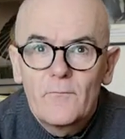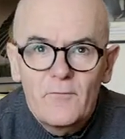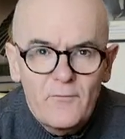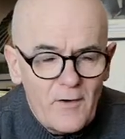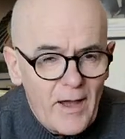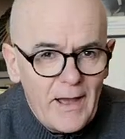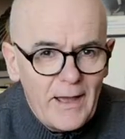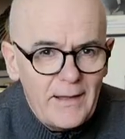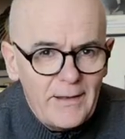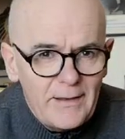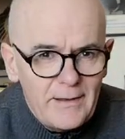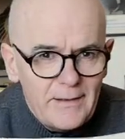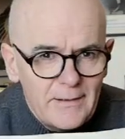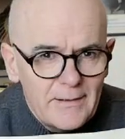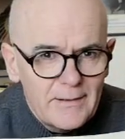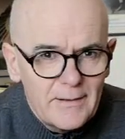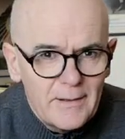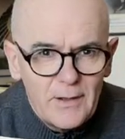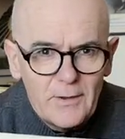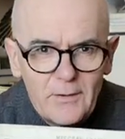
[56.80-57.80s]
fan?
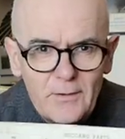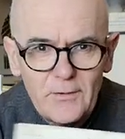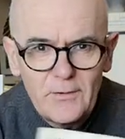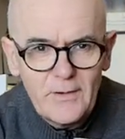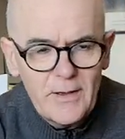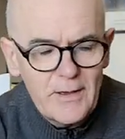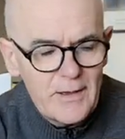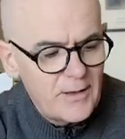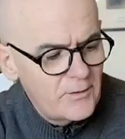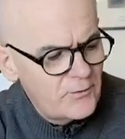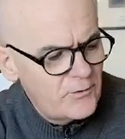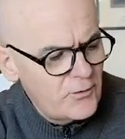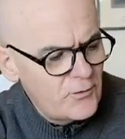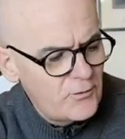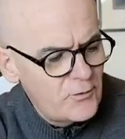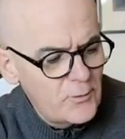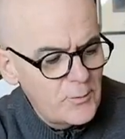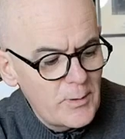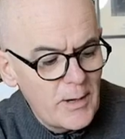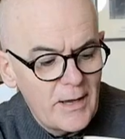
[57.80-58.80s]
And
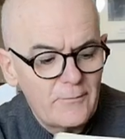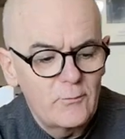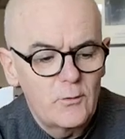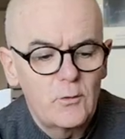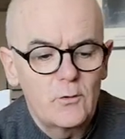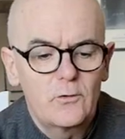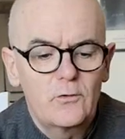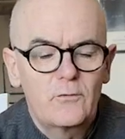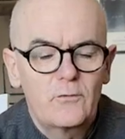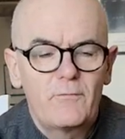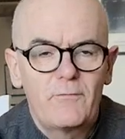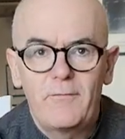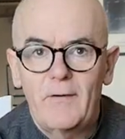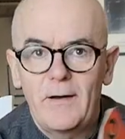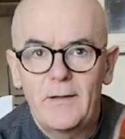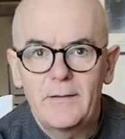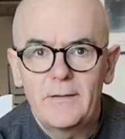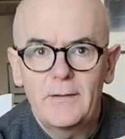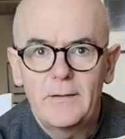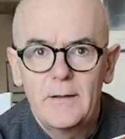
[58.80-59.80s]
did you have good
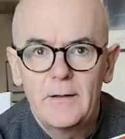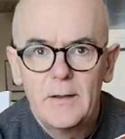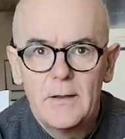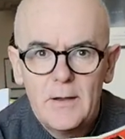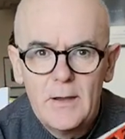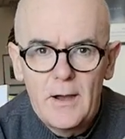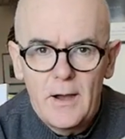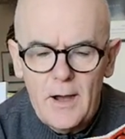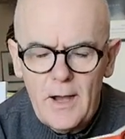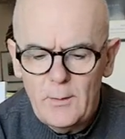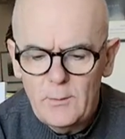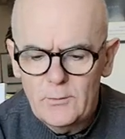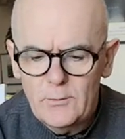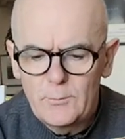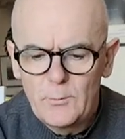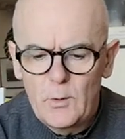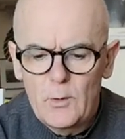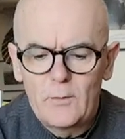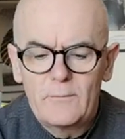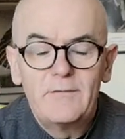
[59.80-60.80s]
fun? I was
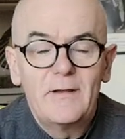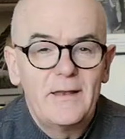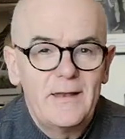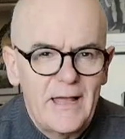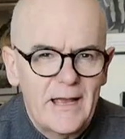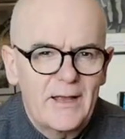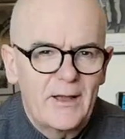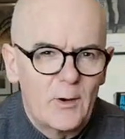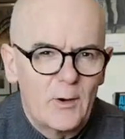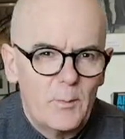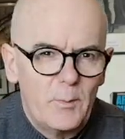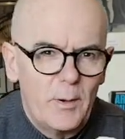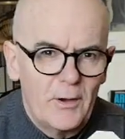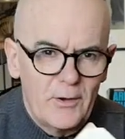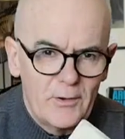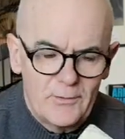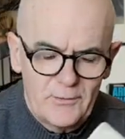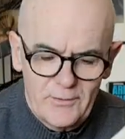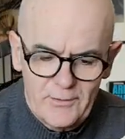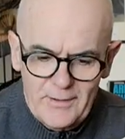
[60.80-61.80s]
more of a Lego
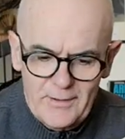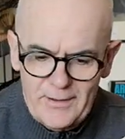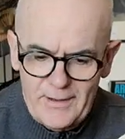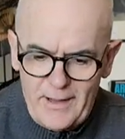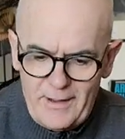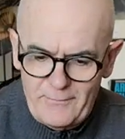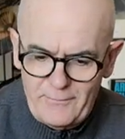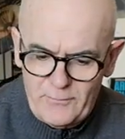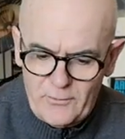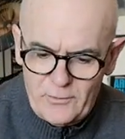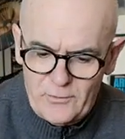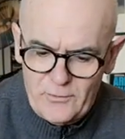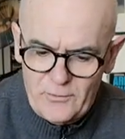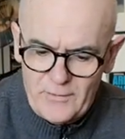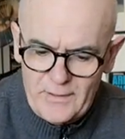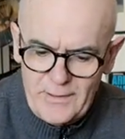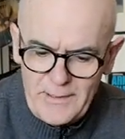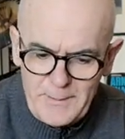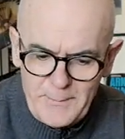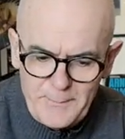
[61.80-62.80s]
person, I have to
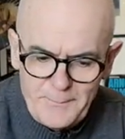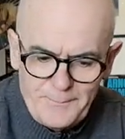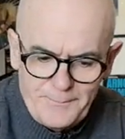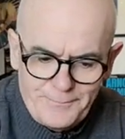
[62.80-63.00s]
say.